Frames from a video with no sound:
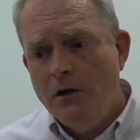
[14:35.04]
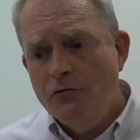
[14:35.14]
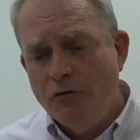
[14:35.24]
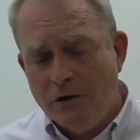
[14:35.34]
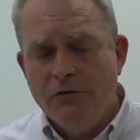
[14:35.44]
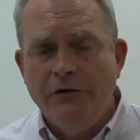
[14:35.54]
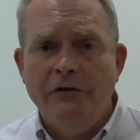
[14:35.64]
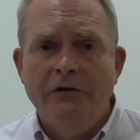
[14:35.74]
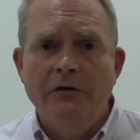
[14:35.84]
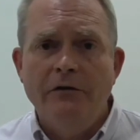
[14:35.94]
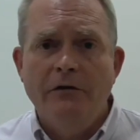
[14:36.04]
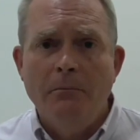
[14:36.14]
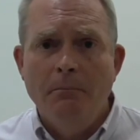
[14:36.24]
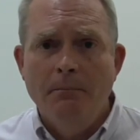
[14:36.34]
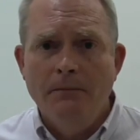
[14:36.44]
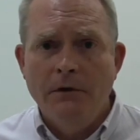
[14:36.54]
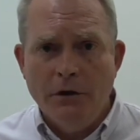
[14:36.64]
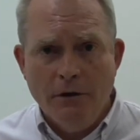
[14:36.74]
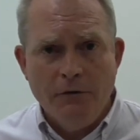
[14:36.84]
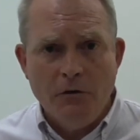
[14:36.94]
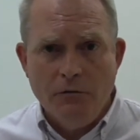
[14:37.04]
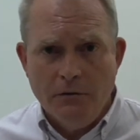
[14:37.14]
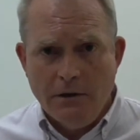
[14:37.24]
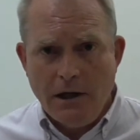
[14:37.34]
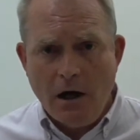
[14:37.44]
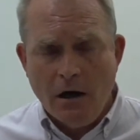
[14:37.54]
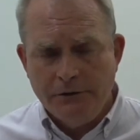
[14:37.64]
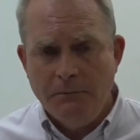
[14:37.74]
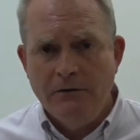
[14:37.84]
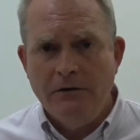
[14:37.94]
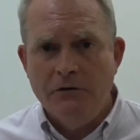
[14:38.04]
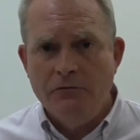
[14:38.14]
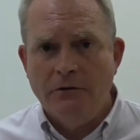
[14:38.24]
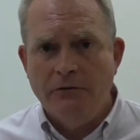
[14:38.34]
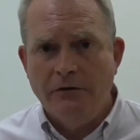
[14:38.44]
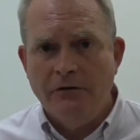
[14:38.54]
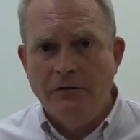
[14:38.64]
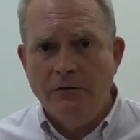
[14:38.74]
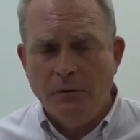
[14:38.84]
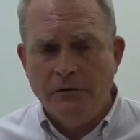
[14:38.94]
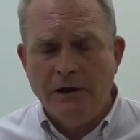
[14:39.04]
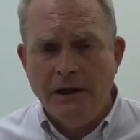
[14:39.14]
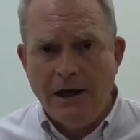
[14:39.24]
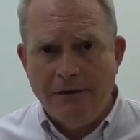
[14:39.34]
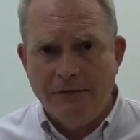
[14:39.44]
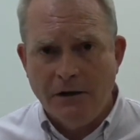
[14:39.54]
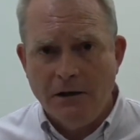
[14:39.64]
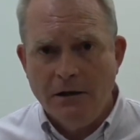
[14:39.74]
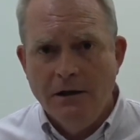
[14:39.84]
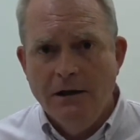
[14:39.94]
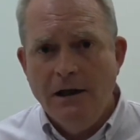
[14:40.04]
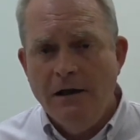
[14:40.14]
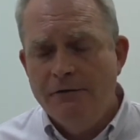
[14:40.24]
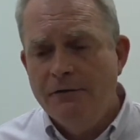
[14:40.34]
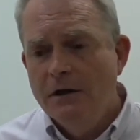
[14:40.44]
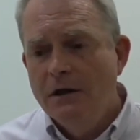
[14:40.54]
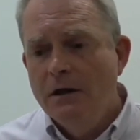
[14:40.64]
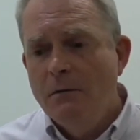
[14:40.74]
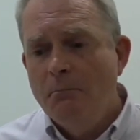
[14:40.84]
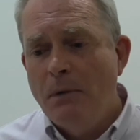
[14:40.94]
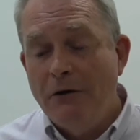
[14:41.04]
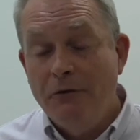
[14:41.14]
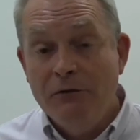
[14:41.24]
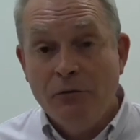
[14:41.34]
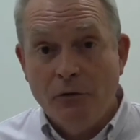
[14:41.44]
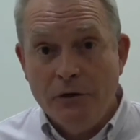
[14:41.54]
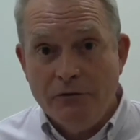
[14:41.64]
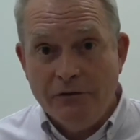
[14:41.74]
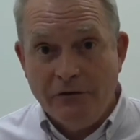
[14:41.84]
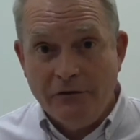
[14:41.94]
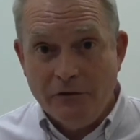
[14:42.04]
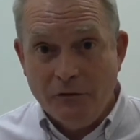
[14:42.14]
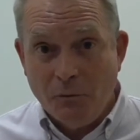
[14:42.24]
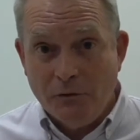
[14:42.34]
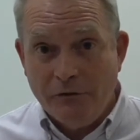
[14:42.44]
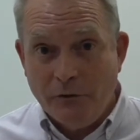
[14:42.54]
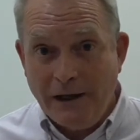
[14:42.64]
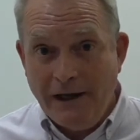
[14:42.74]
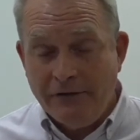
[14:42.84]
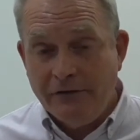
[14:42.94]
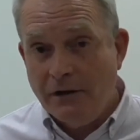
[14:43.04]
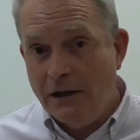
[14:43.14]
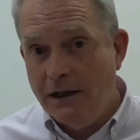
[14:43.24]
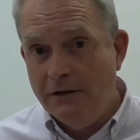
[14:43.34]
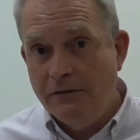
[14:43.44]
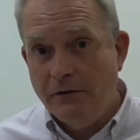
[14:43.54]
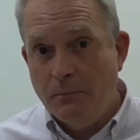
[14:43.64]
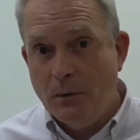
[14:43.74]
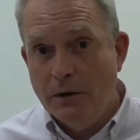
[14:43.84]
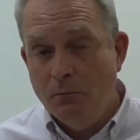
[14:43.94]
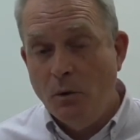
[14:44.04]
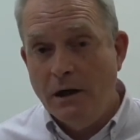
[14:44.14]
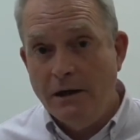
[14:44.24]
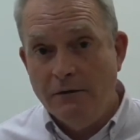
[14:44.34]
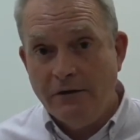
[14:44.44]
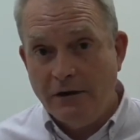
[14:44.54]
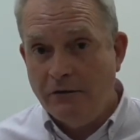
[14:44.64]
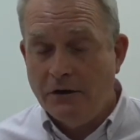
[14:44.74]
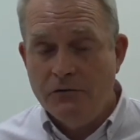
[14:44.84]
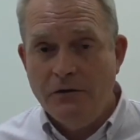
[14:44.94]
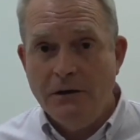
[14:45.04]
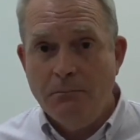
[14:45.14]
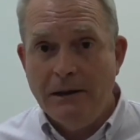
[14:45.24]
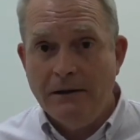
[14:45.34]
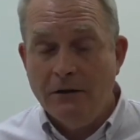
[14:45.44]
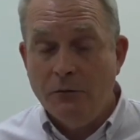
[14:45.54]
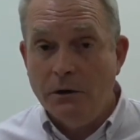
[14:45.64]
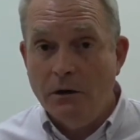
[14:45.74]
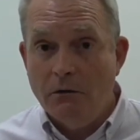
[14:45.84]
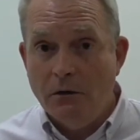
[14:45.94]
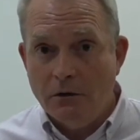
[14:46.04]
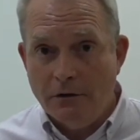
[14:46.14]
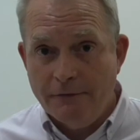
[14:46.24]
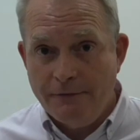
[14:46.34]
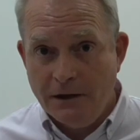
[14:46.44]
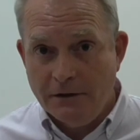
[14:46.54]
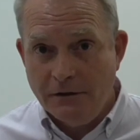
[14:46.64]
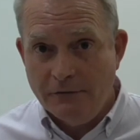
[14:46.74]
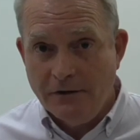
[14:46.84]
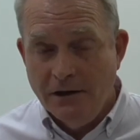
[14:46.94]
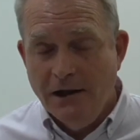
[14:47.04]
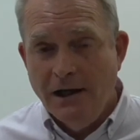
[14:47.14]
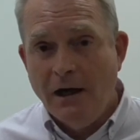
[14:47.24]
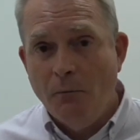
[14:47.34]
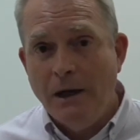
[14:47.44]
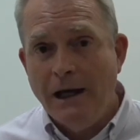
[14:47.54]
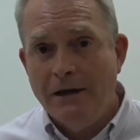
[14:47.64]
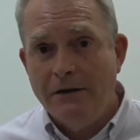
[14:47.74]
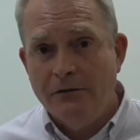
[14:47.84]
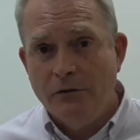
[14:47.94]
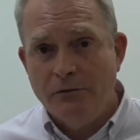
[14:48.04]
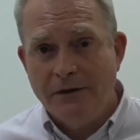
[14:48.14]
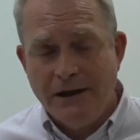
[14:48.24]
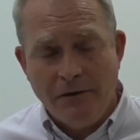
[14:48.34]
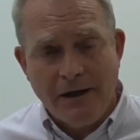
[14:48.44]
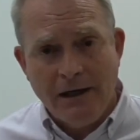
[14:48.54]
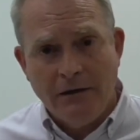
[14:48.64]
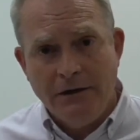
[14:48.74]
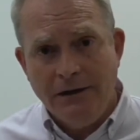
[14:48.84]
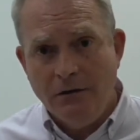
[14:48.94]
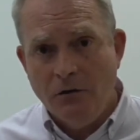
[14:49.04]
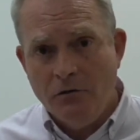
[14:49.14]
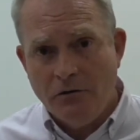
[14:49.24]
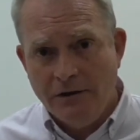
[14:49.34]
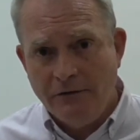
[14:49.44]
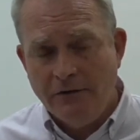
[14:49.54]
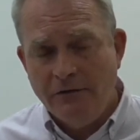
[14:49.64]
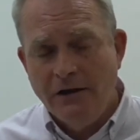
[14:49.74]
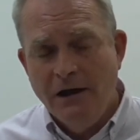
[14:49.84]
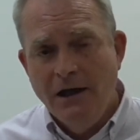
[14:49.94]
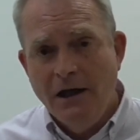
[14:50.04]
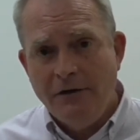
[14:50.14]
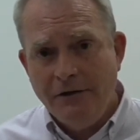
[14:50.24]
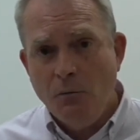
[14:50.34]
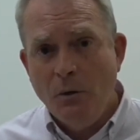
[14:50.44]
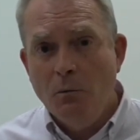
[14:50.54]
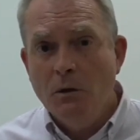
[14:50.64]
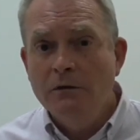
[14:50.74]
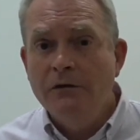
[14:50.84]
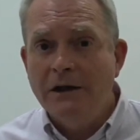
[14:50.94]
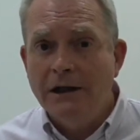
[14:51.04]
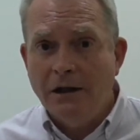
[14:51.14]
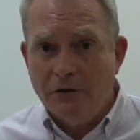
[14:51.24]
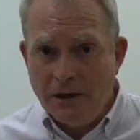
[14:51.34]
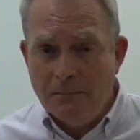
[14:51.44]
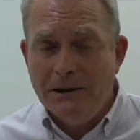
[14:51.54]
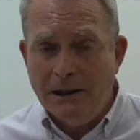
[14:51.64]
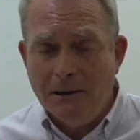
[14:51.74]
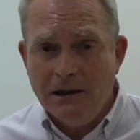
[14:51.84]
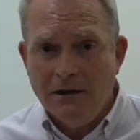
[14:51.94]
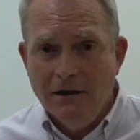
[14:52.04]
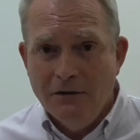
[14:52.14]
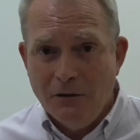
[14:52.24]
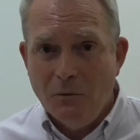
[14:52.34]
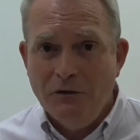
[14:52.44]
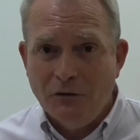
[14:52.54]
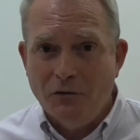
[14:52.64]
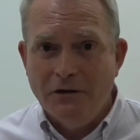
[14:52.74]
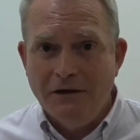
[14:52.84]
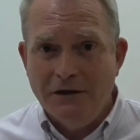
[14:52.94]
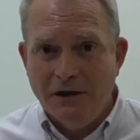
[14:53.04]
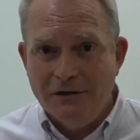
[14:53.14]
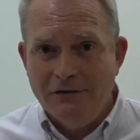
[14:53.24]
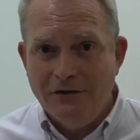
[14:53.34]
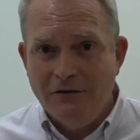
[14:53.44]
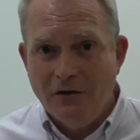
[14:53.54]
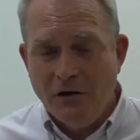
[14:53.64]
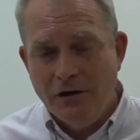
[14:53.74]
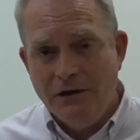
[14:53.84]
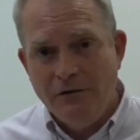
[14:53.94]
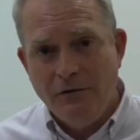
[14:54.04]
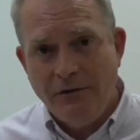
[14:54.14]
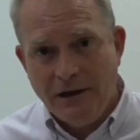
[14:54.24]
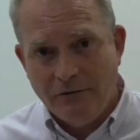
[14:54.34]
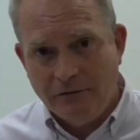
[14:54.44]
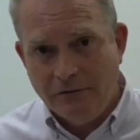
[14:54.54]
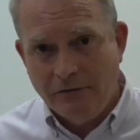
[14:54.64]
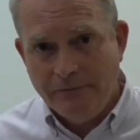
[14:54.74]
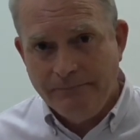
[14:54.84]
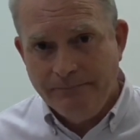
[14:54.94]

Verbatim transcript: drug resistance, de novo artemisinin drug resistance was to hit Africa, if pyrethroid resistance was to escalate to the point where insecticide treated bed nets were no longer effective, and we had a sort of another El Nino crisis, I think we will see another epidemic that we saw in the 90s, early 2000s.